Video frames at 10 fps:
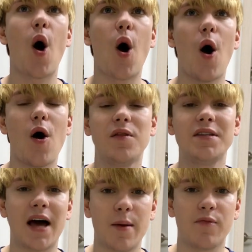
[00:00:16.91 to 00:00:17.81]
all the
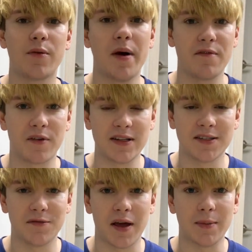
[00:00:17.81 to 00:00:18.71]
time from my friends
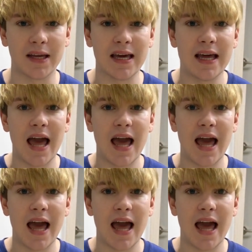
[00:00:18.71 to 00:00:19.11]
and family,